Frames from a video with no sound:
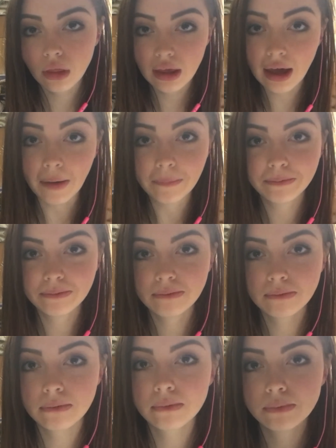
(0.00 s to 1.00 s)
Yeah.
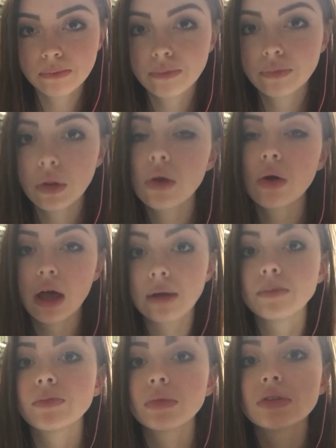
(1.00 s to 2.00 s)
Okay,
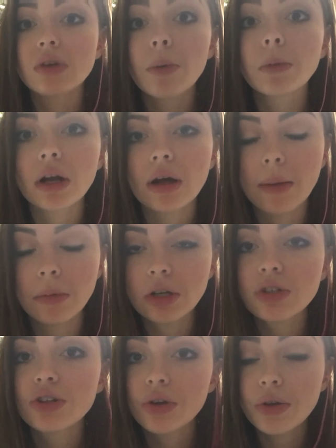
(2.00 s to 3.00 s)
so I'm
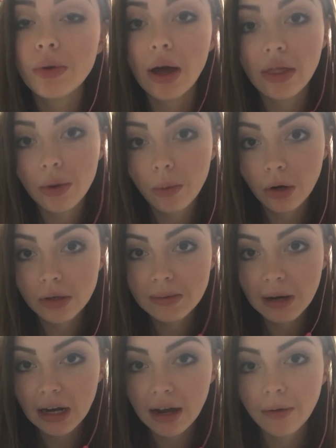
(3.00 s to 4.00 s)
gonna show you how that works
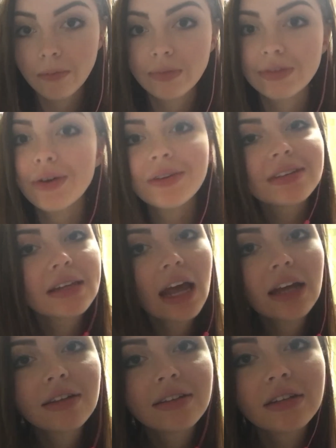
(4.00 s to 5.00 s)
right now. Hey.